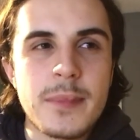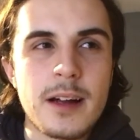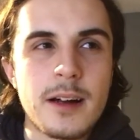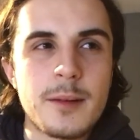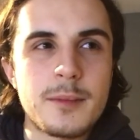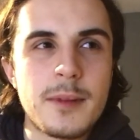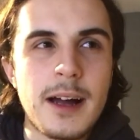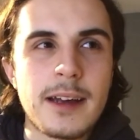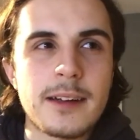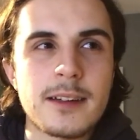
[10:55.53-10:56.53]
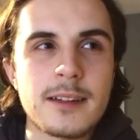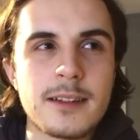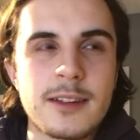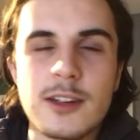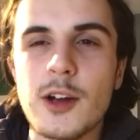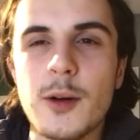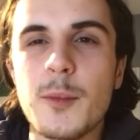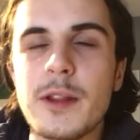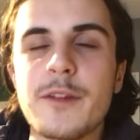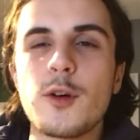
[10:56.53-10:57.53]
And
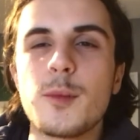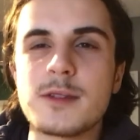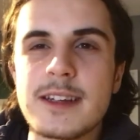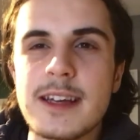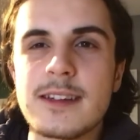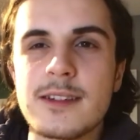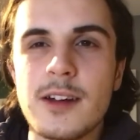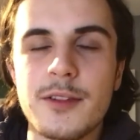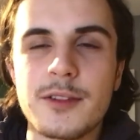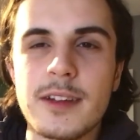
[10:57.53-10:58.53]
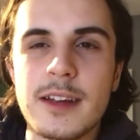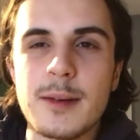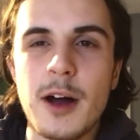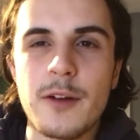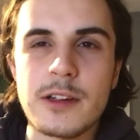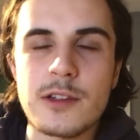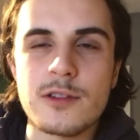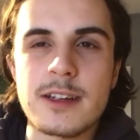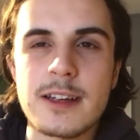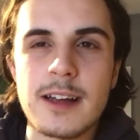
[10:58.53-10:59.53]
with a full pre-season after the amount of
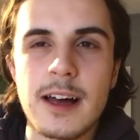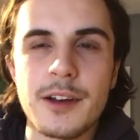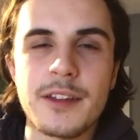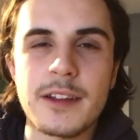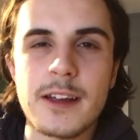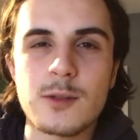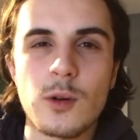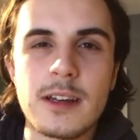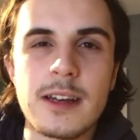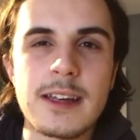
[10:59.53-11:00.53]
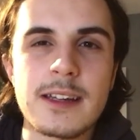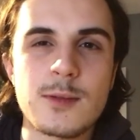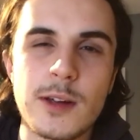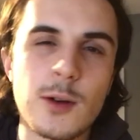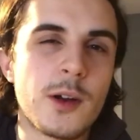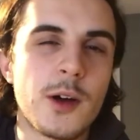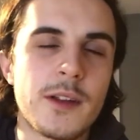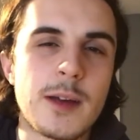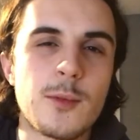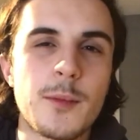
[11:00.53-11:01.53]
injuries he's had, I think that's what he needs. We all know
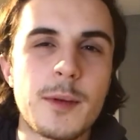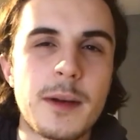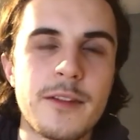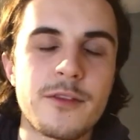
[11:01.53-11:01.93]
that he won't be playing